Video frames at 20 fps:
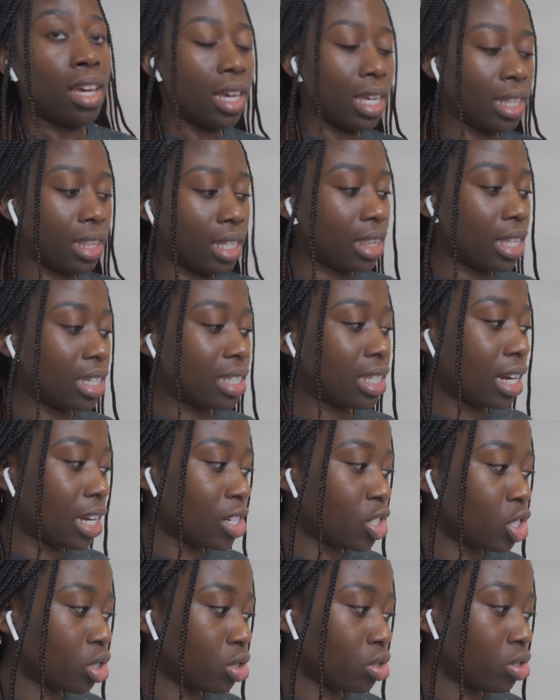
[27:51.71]
and the things that I
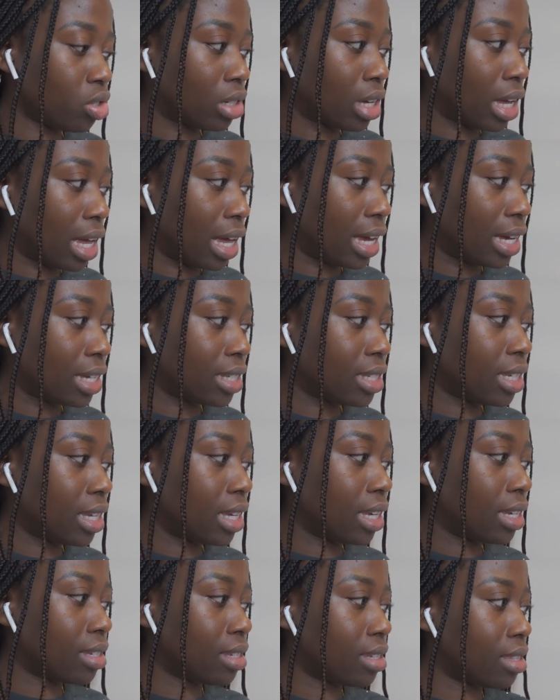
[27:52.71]
showed you guys
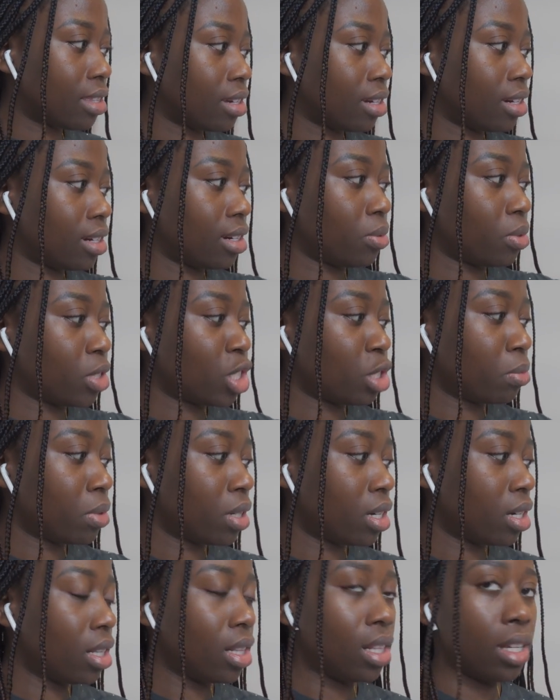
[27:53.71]
is the
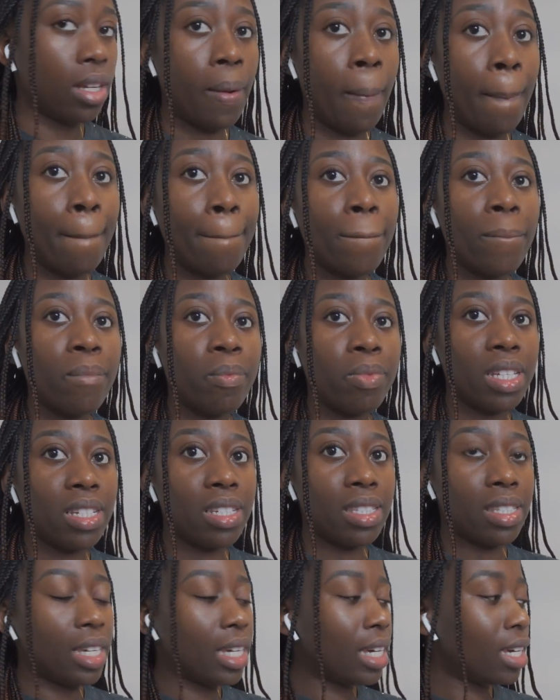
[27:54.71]
whatchamacallit, the
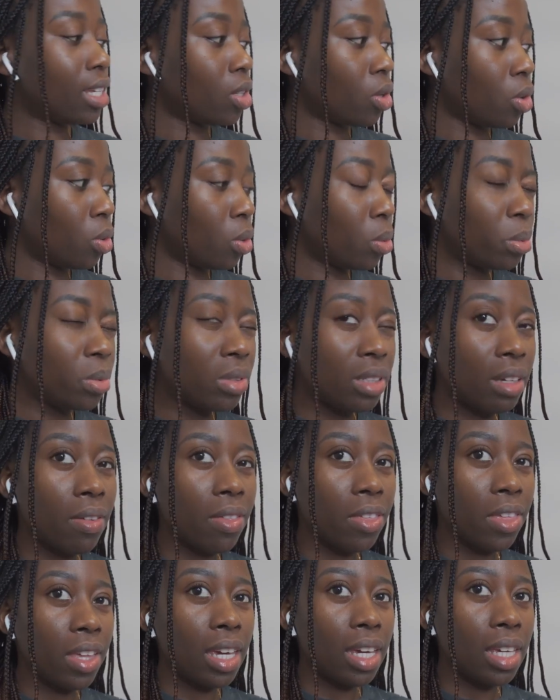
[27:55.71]
sticky note
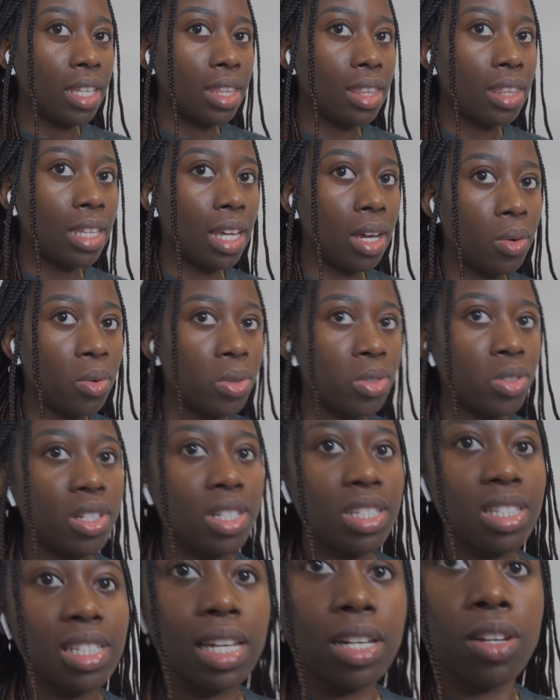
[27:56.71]
thing that goes on
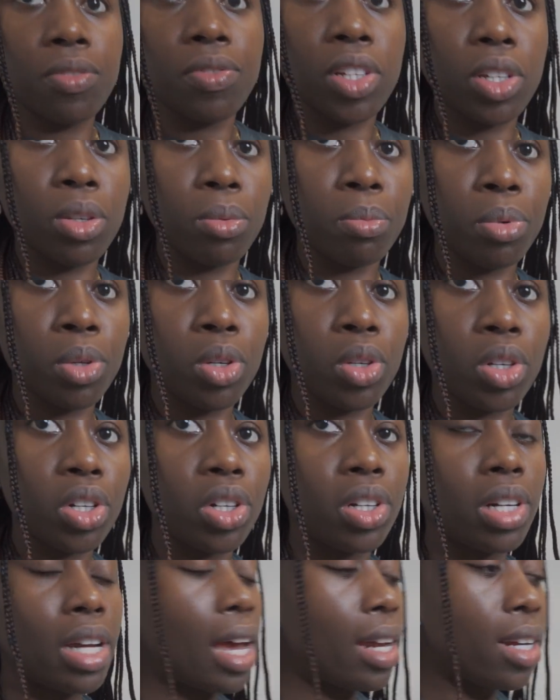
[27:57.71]
the side of the
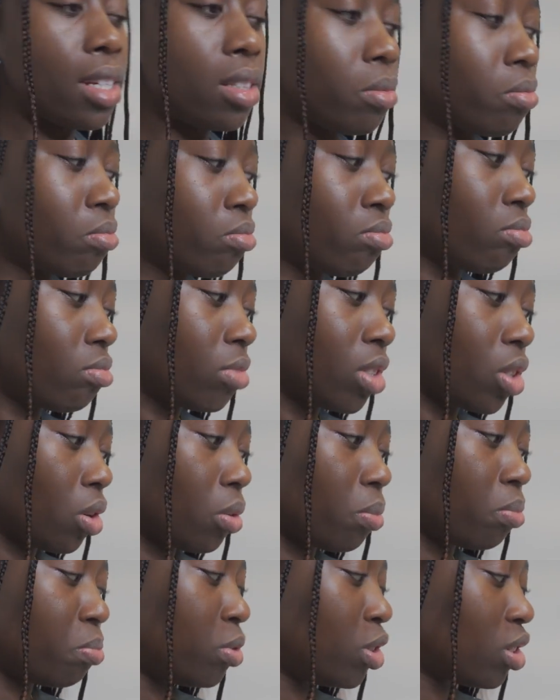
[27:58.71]
computer. I didn't, you
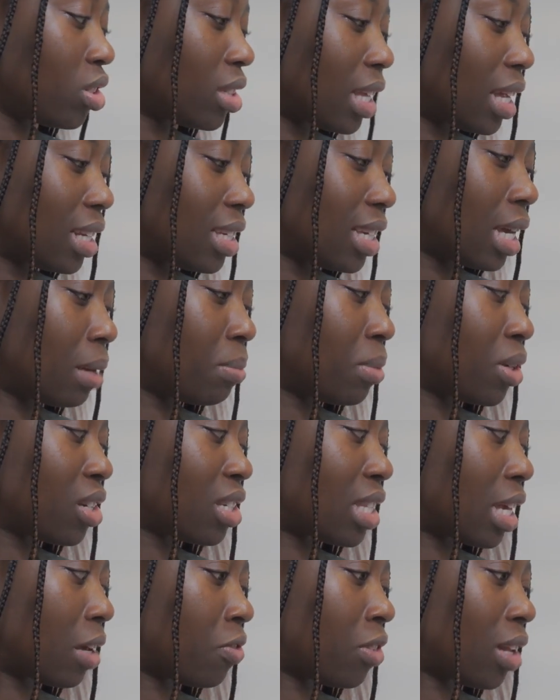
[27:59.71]
know, use that yet
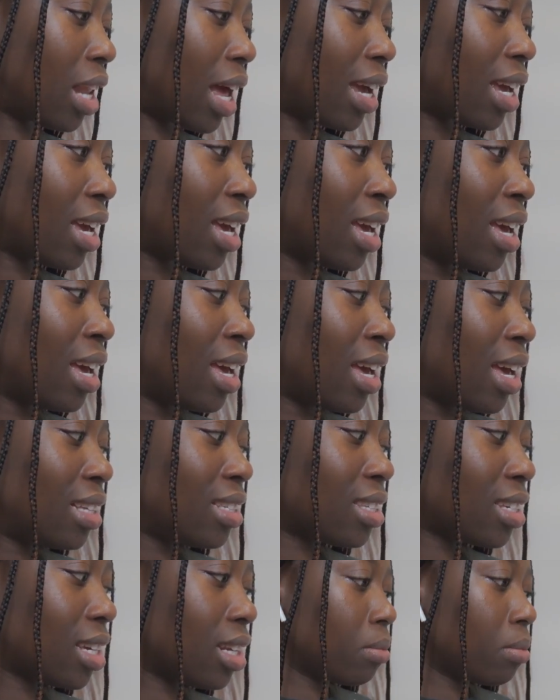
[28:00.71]
because I feel like
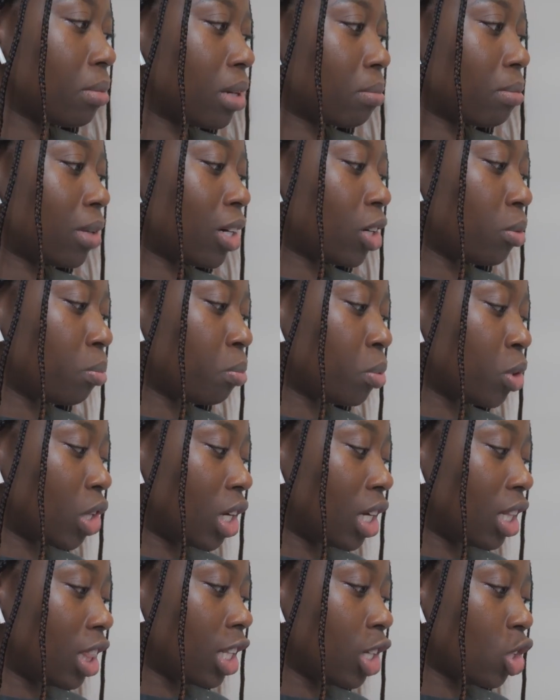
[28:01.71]
it's make my computer
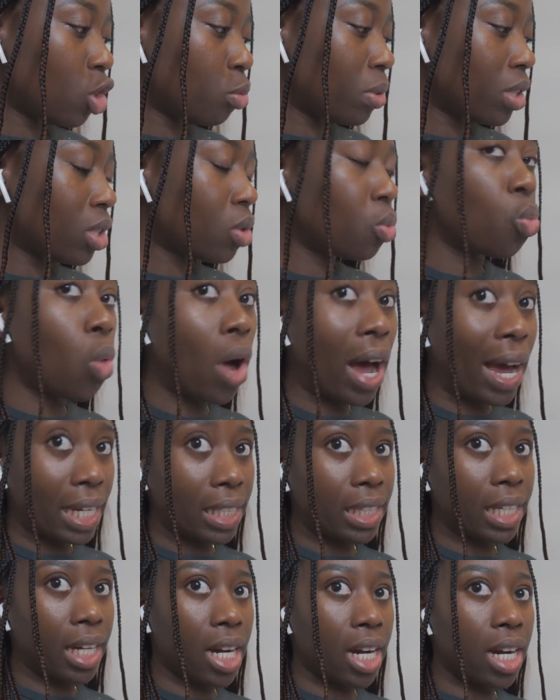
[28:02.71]
a little bit
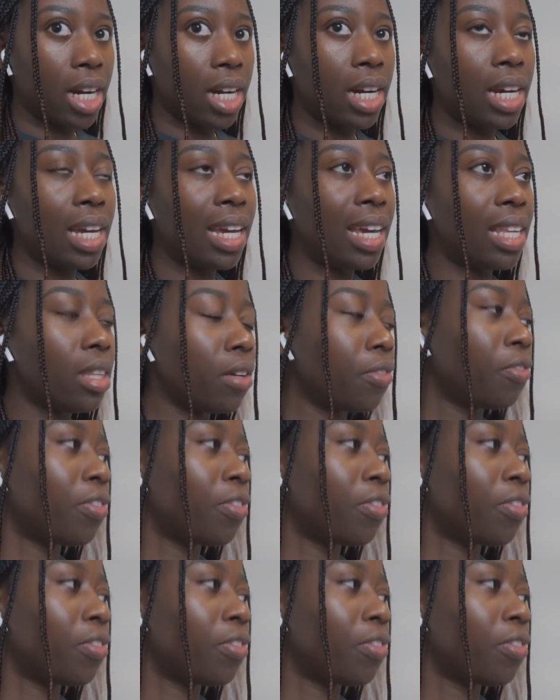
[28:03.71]
wider. And the